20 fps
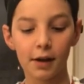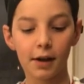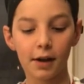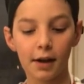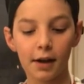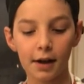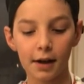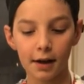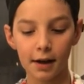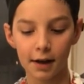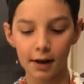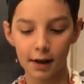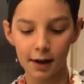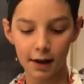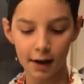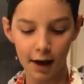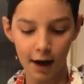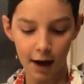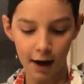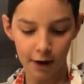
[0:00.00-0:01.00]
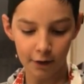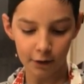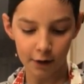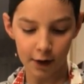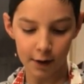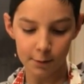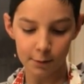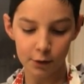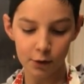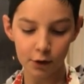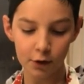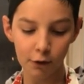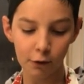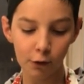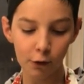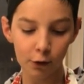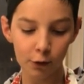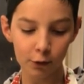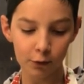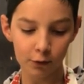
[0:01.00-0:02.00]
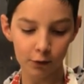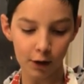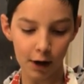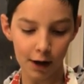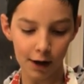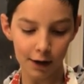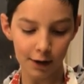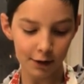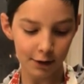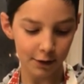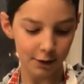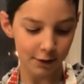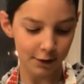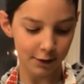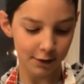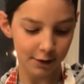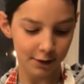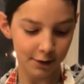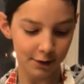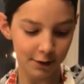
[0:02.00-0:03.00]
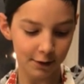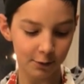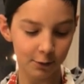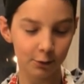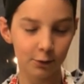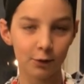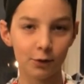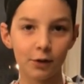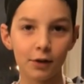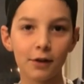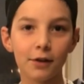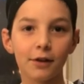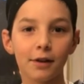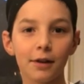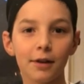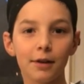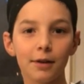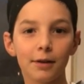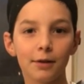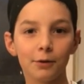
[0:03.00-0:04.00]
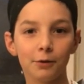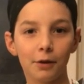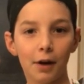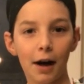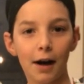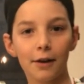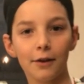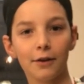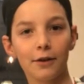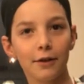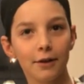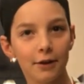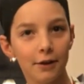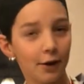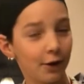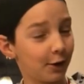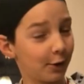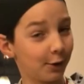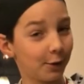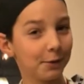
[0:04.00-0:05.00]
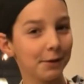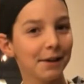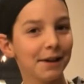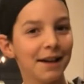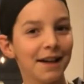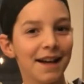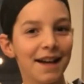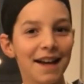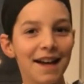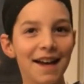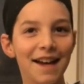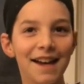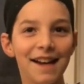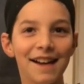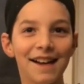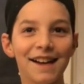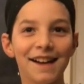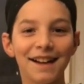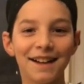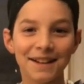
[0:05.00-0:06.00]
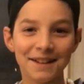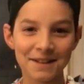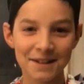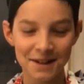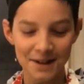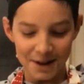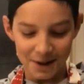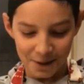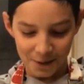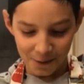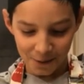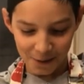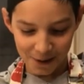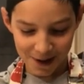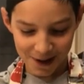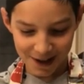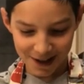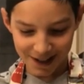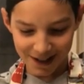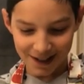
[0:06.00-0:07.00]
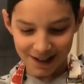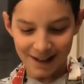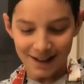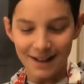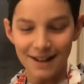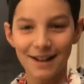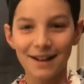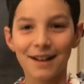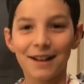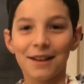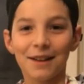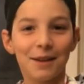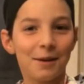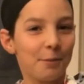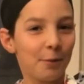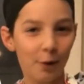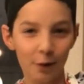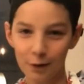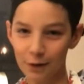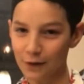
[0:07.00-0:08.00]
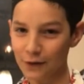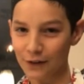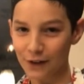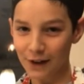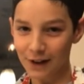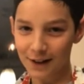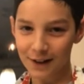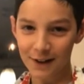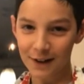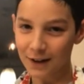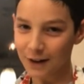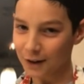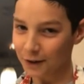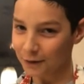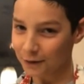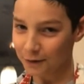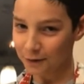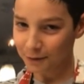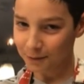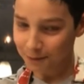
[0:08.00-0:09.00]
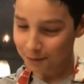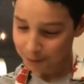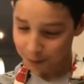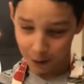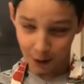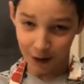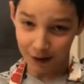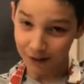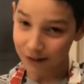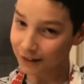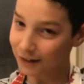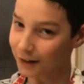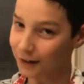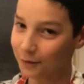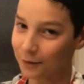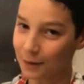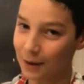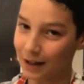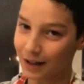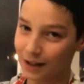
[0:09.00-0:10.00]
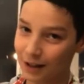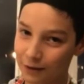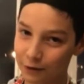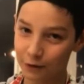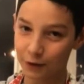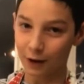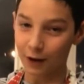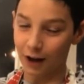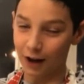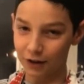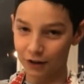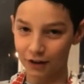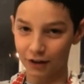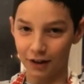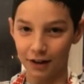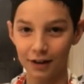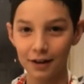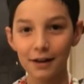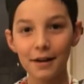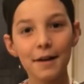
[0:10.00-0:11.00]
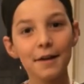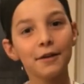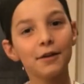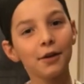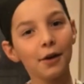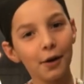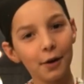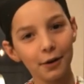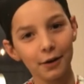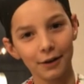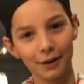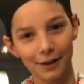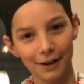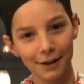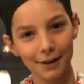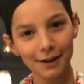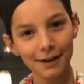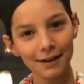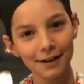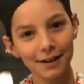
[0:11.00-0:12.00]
So after an hour, our dough has doubled in size. So next was the fun part of this recipe, where we punched down the dough.